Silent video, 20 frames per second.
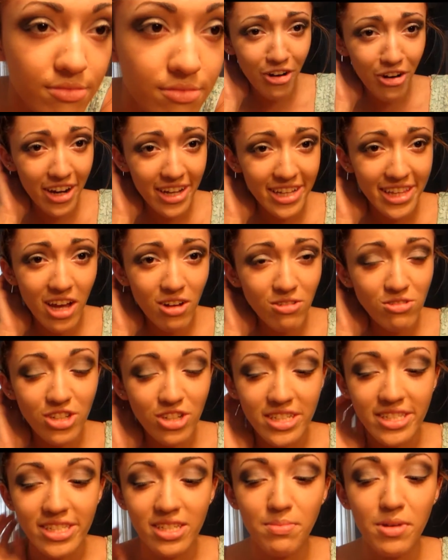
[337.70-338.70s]
Alright, now
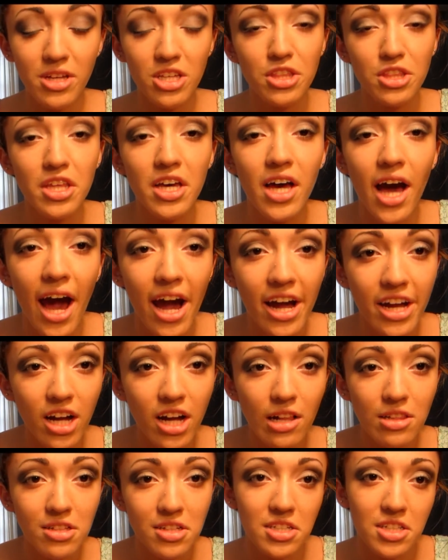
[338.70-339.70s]
just to make the eye
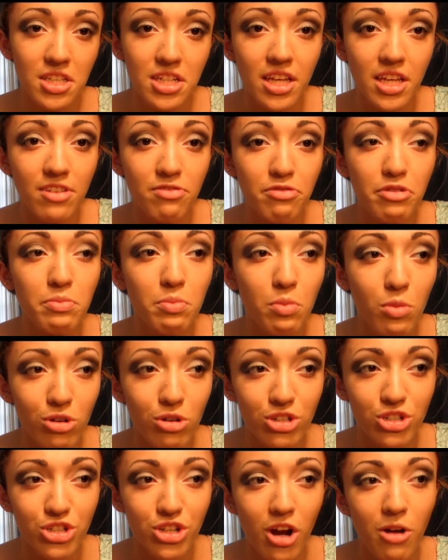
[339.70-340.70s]
color look even
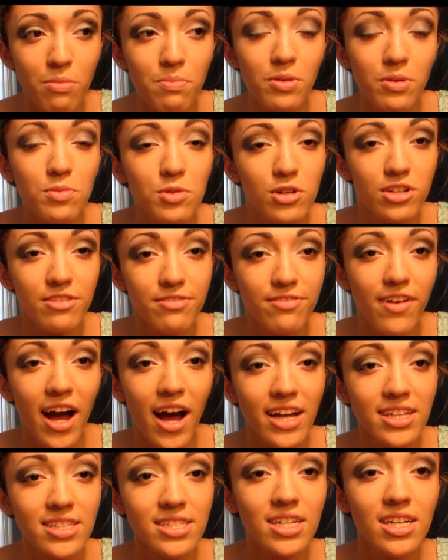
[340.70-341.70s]
more sharp and more
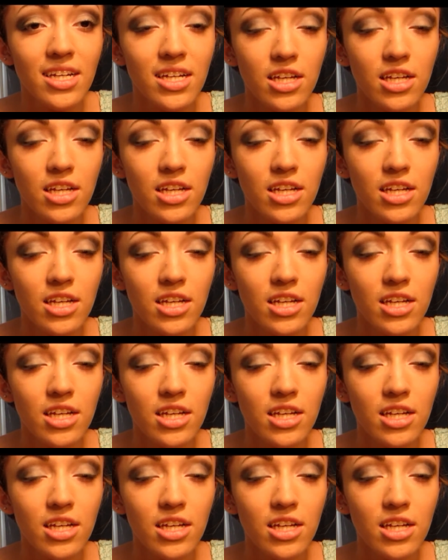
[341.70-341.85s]
defined,